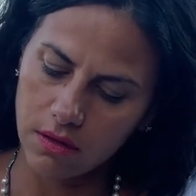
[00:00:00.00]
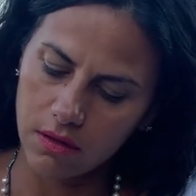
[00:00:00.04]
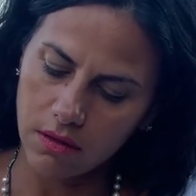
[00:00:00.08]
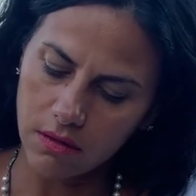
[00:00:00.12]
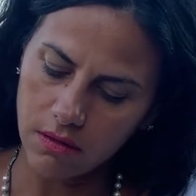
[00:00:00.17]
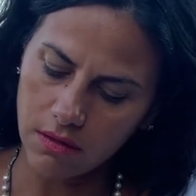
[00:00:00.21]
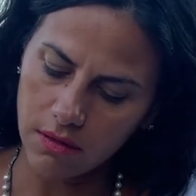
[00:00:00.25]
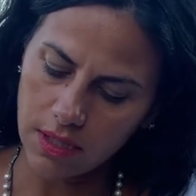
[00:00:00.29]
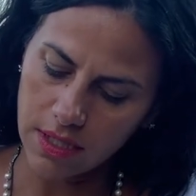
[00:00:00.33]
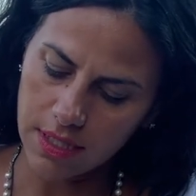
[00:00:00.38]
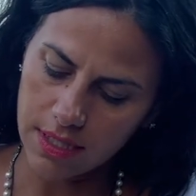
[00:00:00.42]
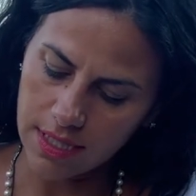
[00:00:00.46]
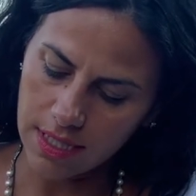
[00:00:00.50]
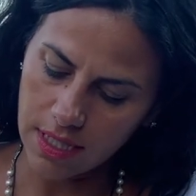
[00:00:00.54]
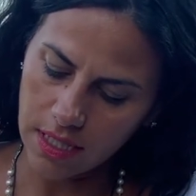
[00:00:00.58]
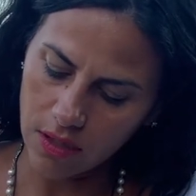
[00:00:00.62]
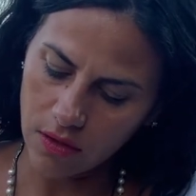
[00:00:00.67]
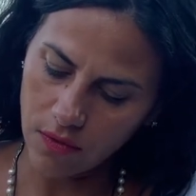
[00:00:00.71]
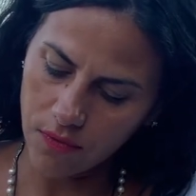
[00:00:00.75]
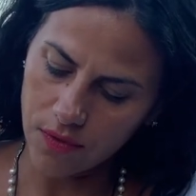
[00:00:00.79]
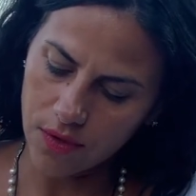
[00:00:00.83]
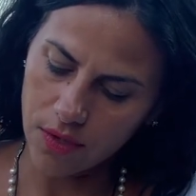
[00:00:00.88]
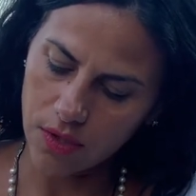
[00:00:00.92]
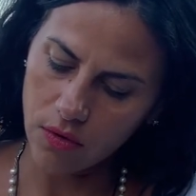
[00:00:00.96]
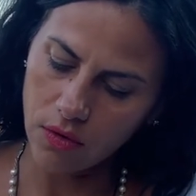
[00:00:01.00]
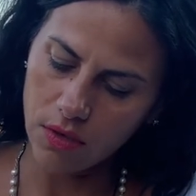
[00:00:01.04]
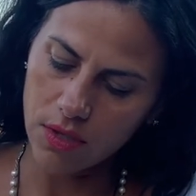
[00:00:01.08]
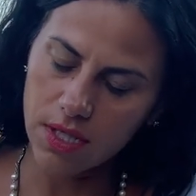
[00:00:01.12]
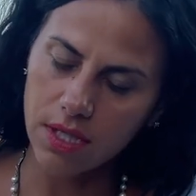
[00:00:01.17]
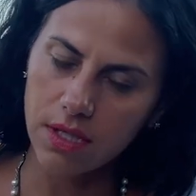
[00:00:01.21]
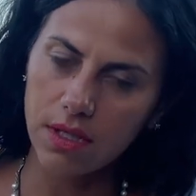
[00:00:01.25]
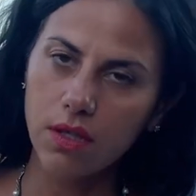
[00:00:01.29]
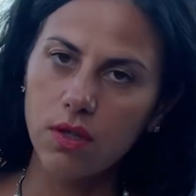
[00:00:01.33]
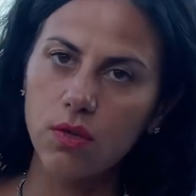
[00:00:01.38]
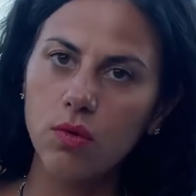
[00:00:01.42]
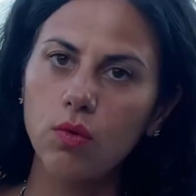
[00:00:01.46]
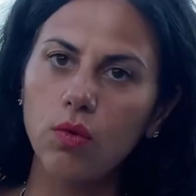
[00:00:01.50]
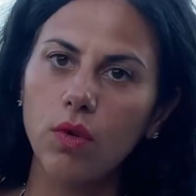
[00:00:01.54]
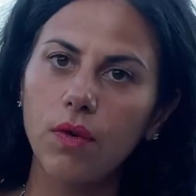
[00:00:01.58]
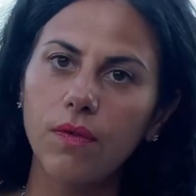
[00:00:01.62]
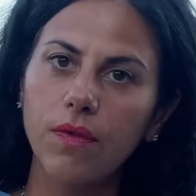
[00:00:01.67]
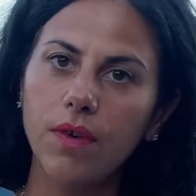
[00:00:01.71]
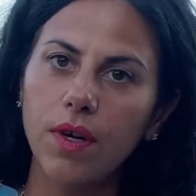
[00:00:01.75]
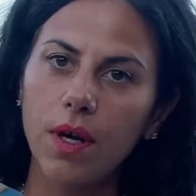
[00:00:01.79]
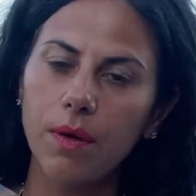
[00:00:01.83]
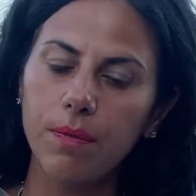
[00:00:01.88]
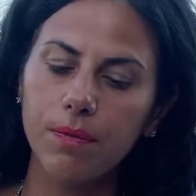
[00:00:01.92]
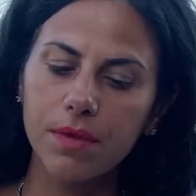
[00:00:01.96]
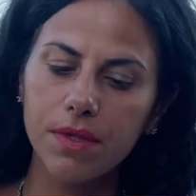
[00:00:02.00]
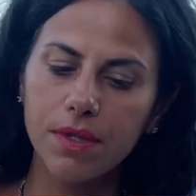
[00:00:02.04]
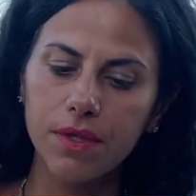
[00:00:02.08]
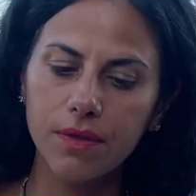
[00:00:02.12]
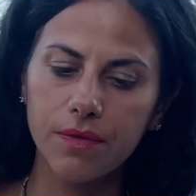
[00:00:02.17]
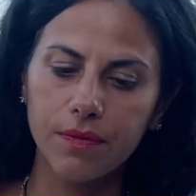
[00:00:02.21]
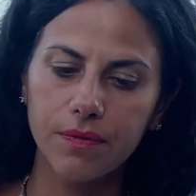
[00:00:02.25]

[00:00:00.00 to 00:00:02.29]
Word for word: The Ten of Swords and the Two of Cups.